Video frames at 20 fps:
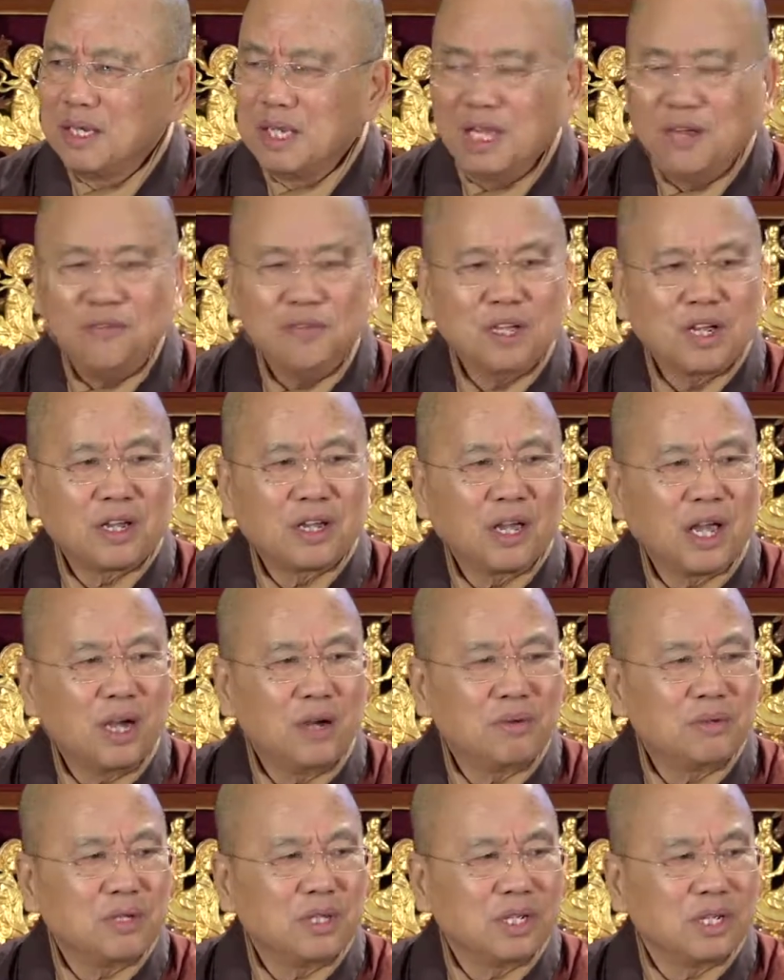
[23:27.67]
Even the
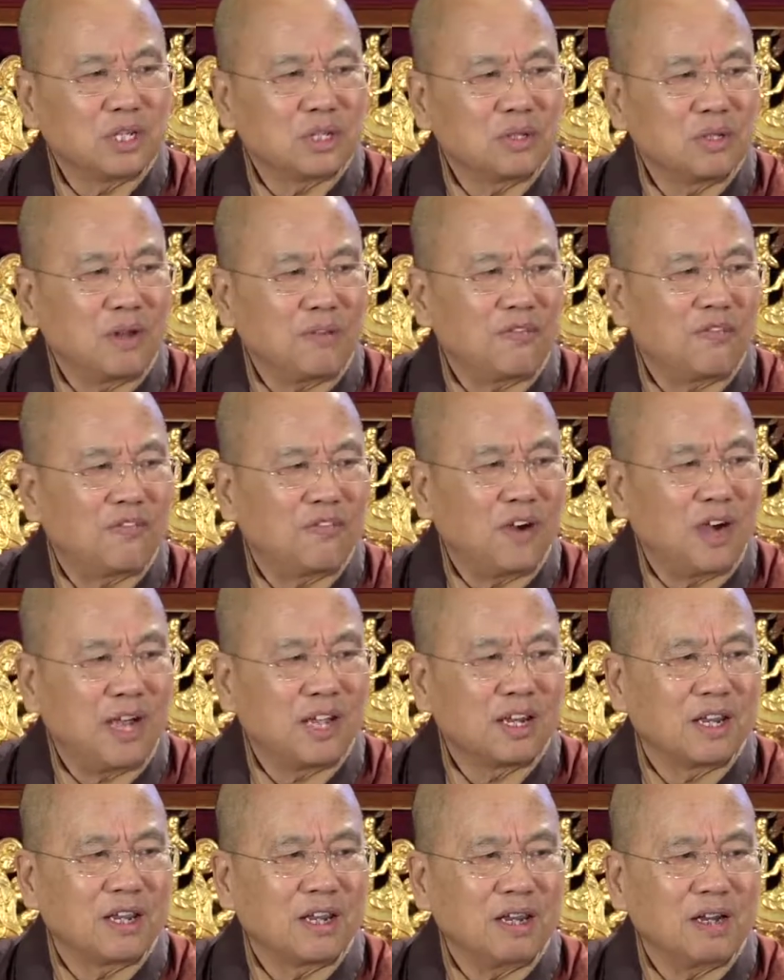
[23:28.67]
counting is not
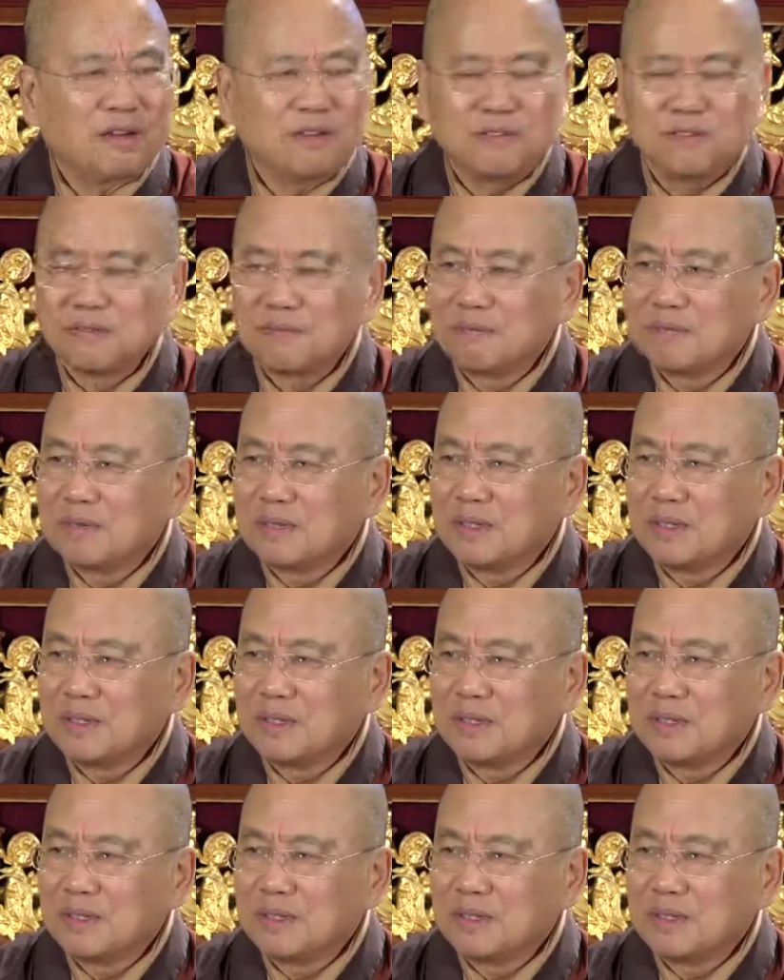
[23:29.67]
fine enough.